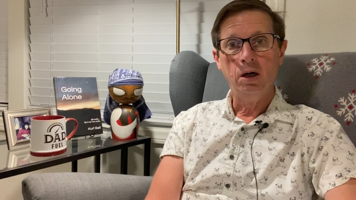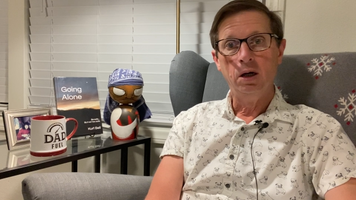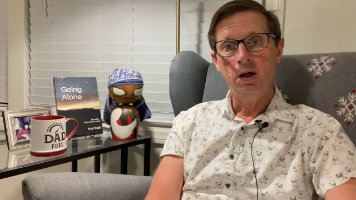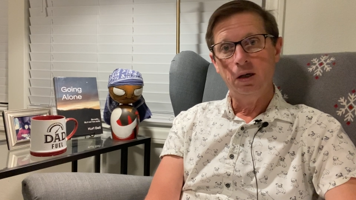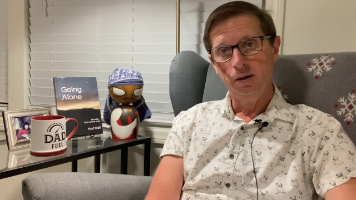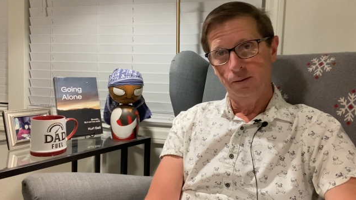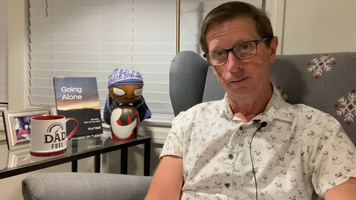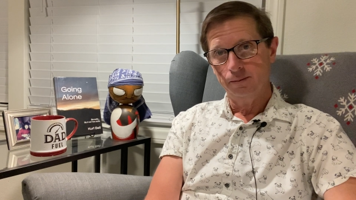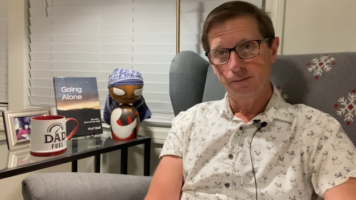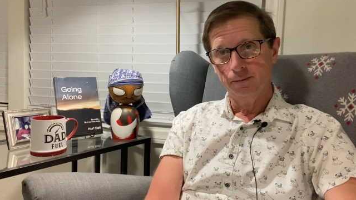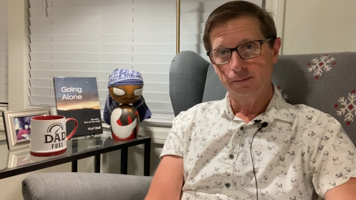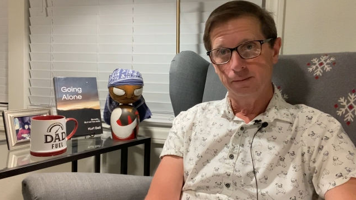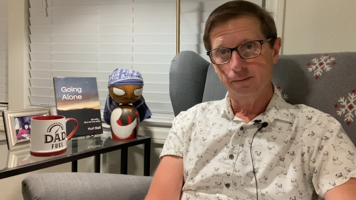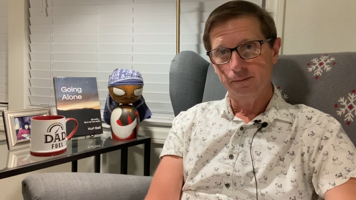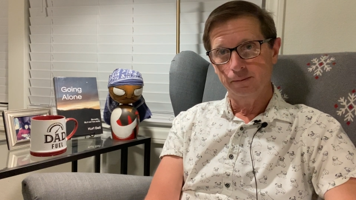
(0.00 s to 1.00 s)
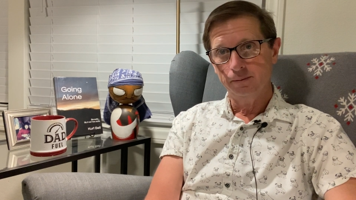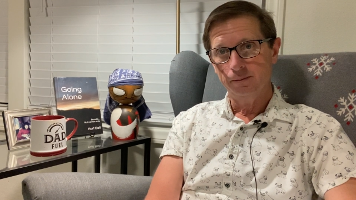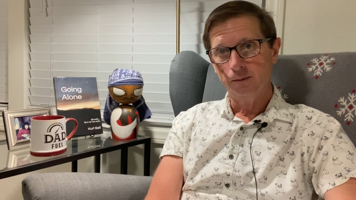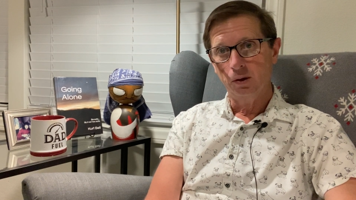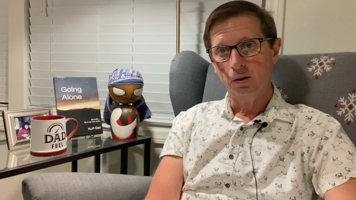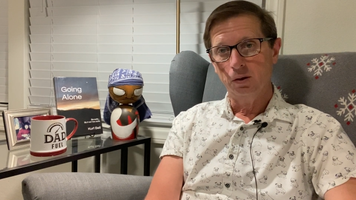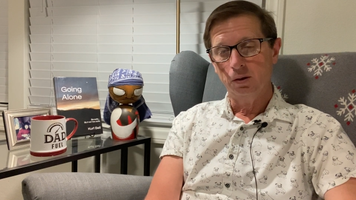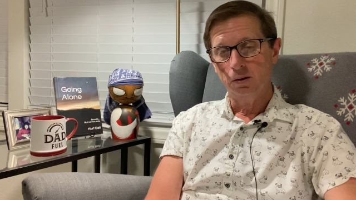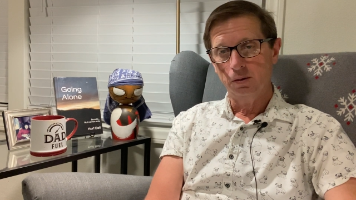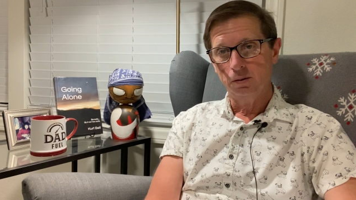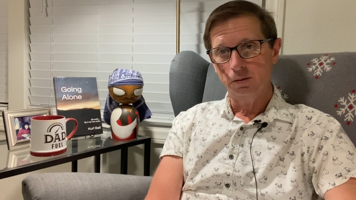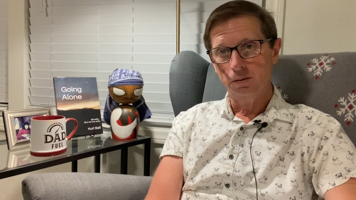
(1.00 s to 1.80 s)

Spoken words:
(silence)